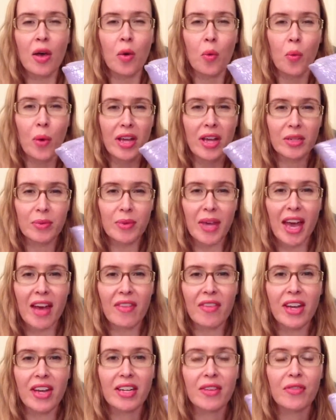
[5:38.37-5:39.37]
whilst we have
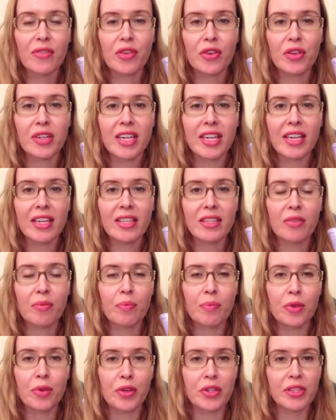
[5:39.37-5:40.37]
had a few days of
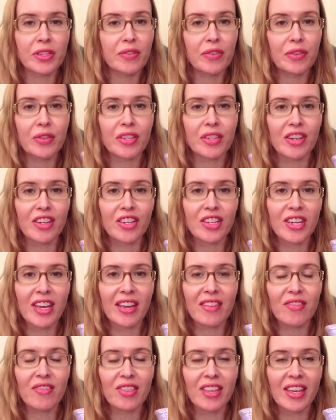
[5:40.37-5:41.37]
beautiful
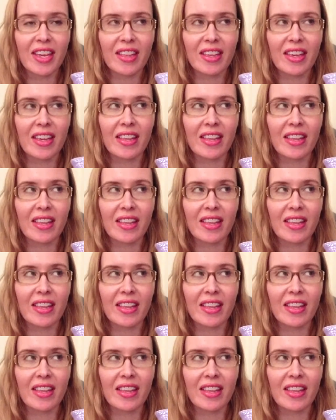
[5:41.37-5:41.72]
sunshine lately,